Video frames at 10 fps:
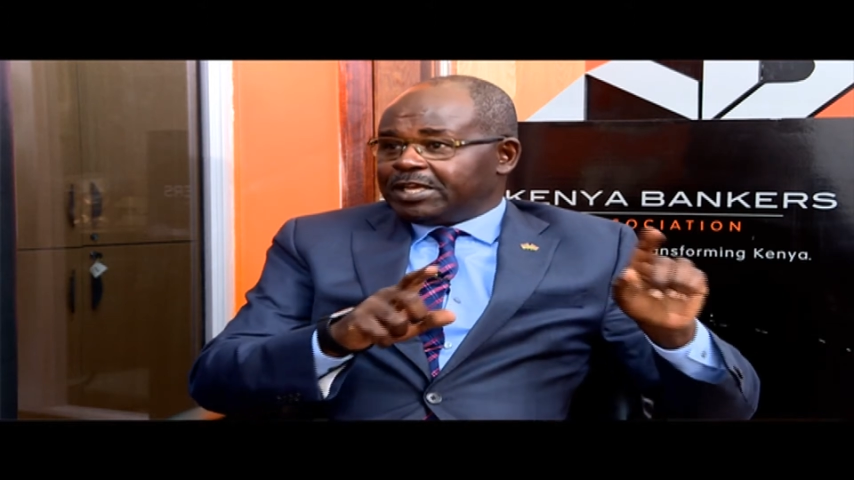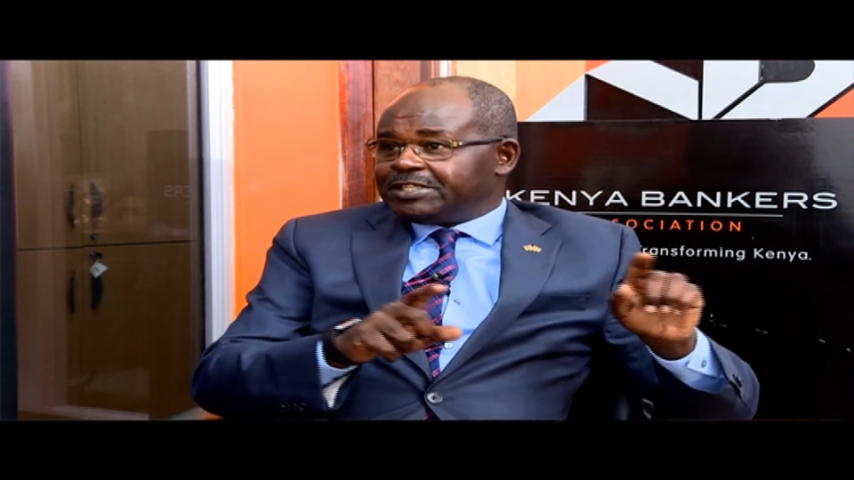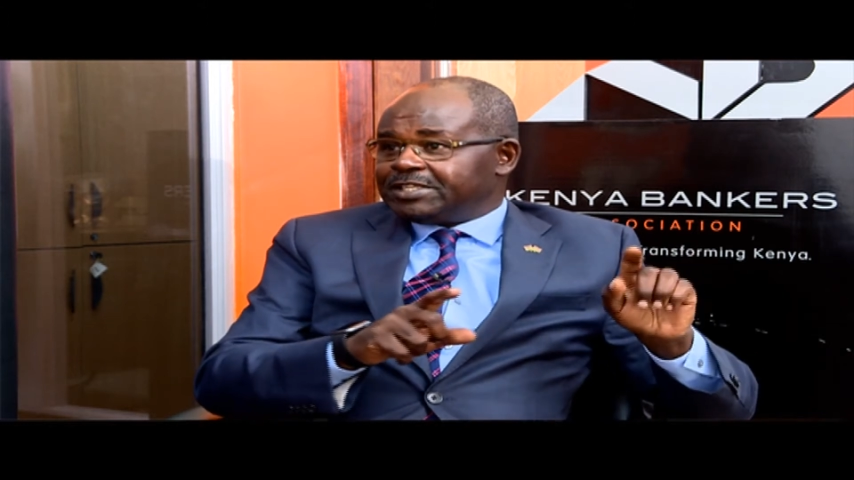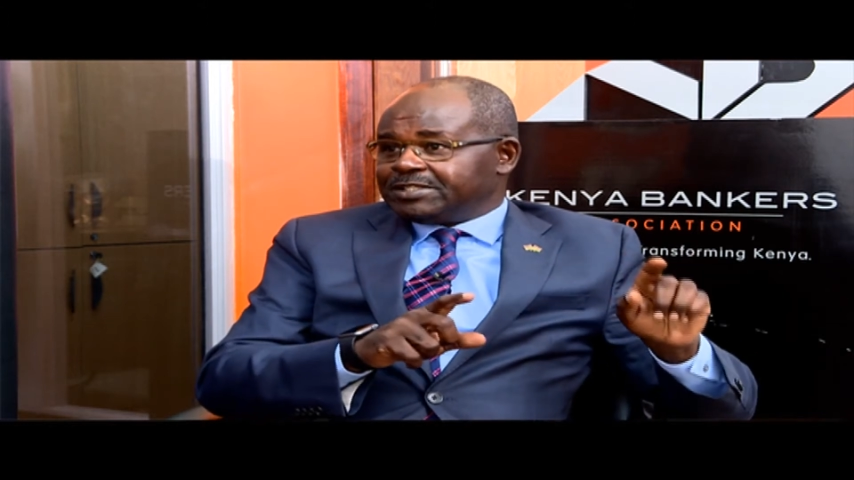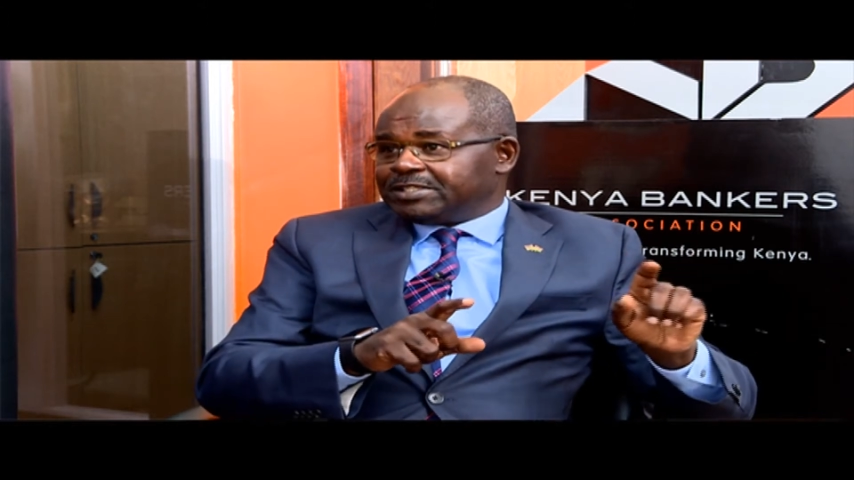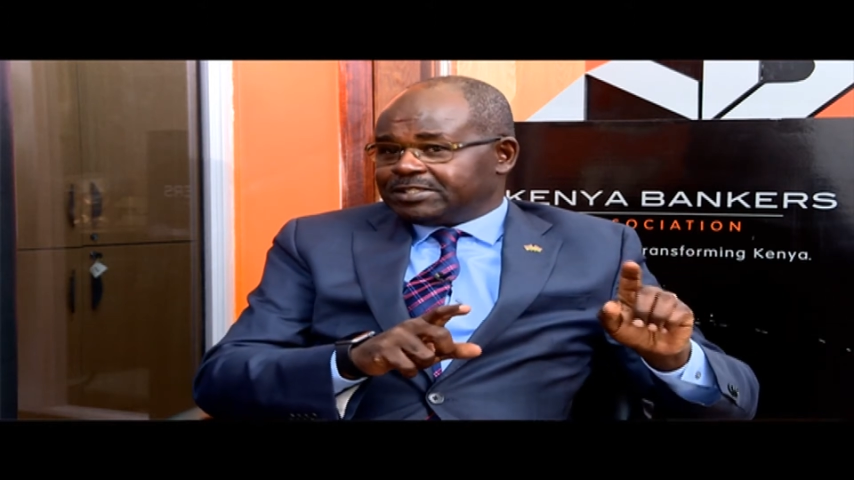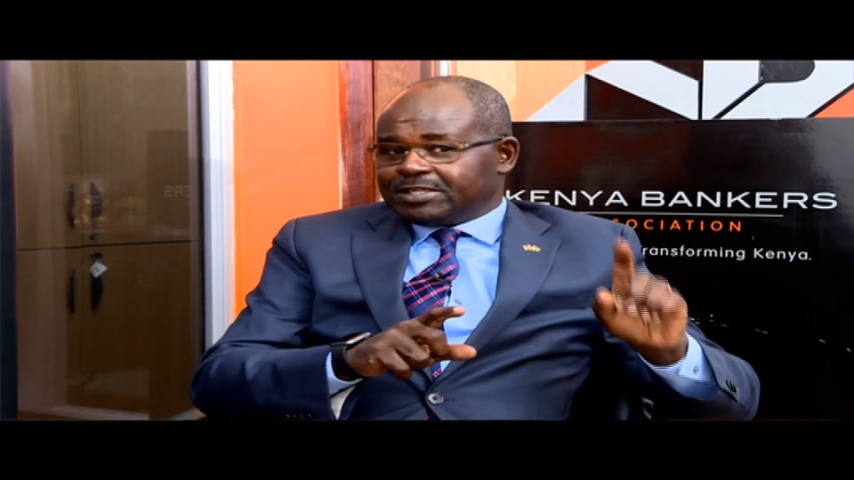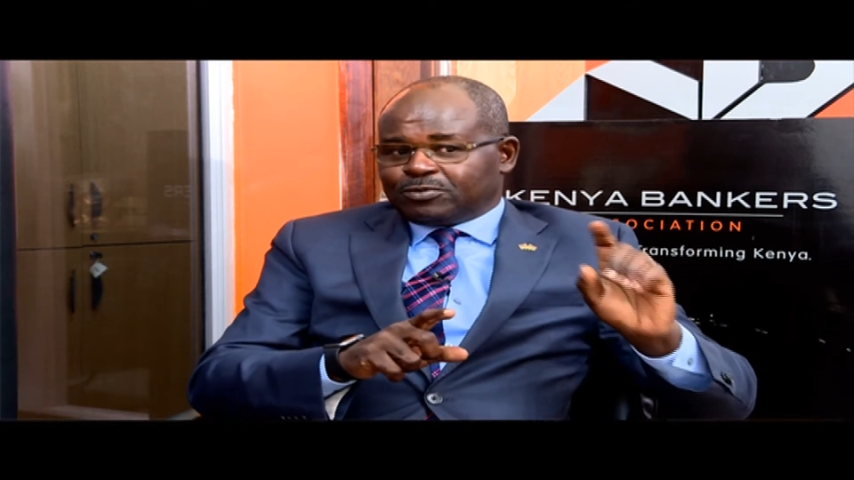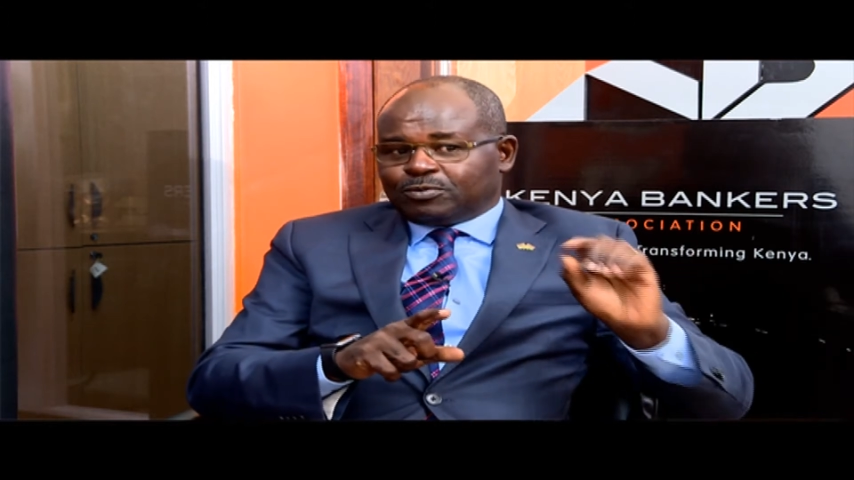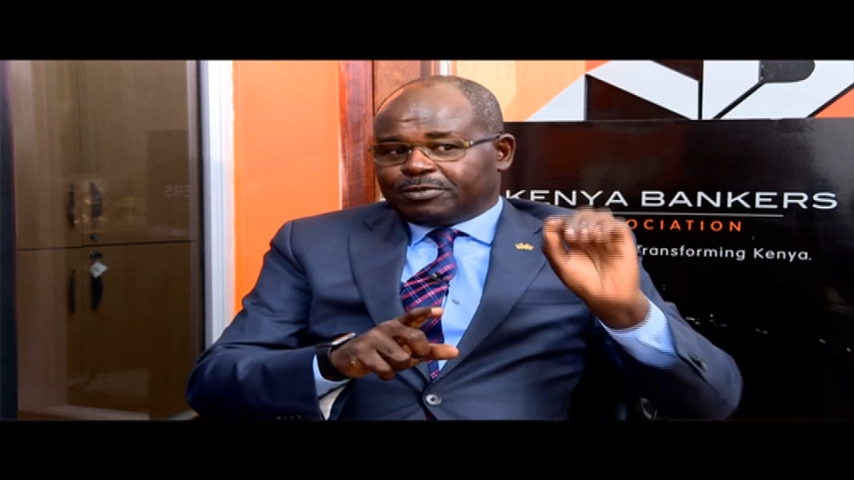agencies
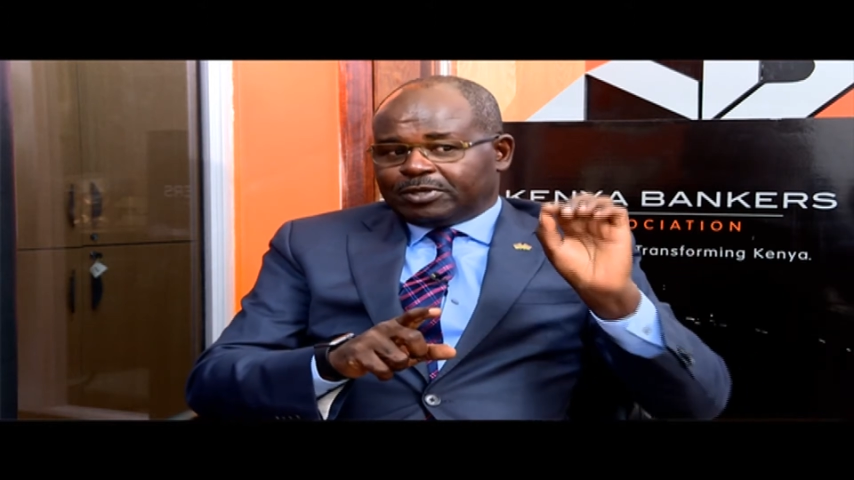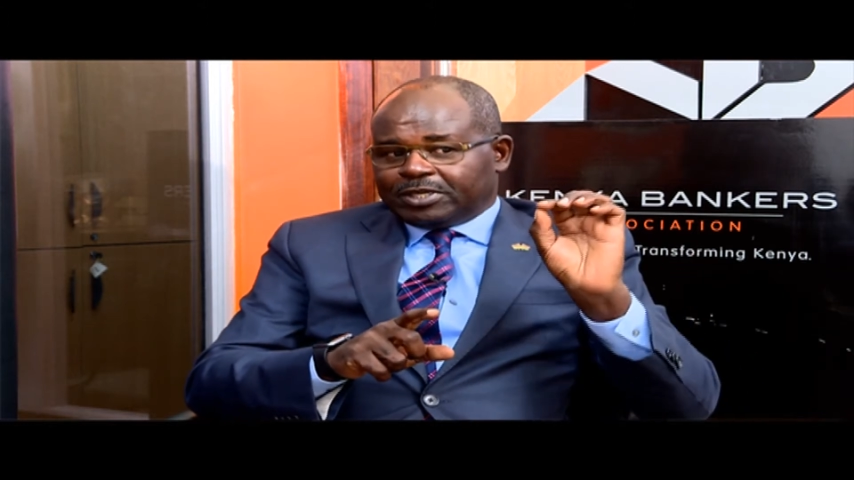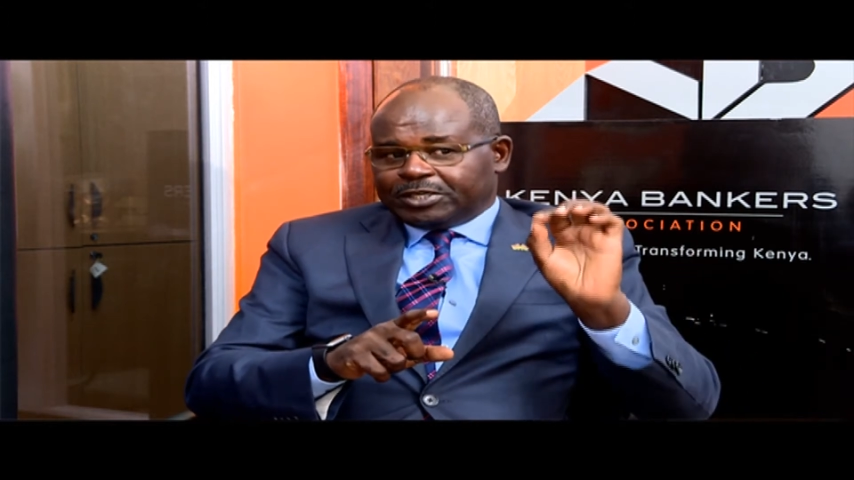that would be